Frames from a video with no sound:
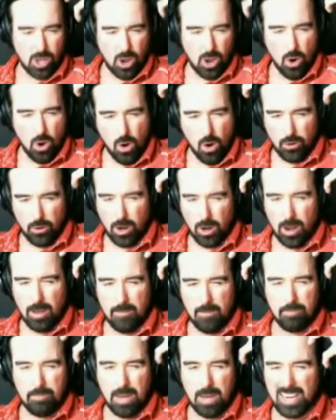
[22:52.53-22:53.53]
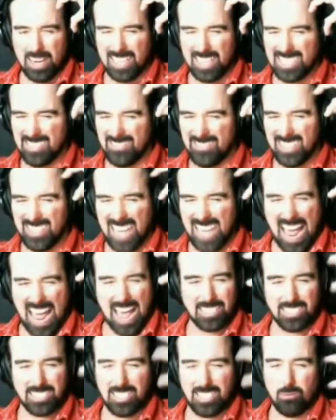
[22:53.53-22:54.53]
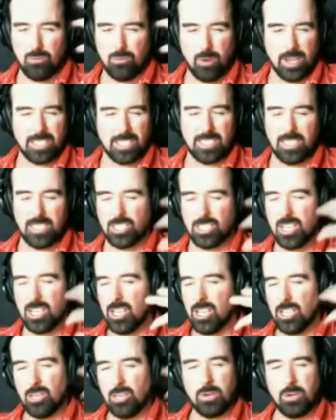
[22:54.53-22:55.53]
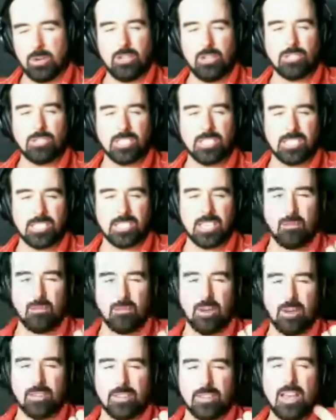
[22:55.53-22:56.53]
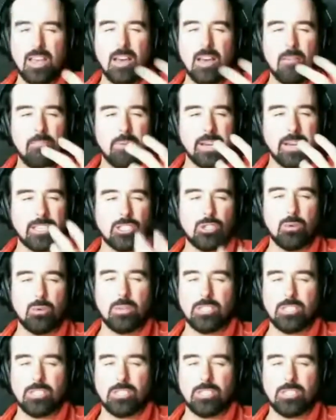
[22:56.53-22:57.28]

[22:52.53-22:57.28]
overabundance of nasty resonance you wouldn't use to sing with, but it's doing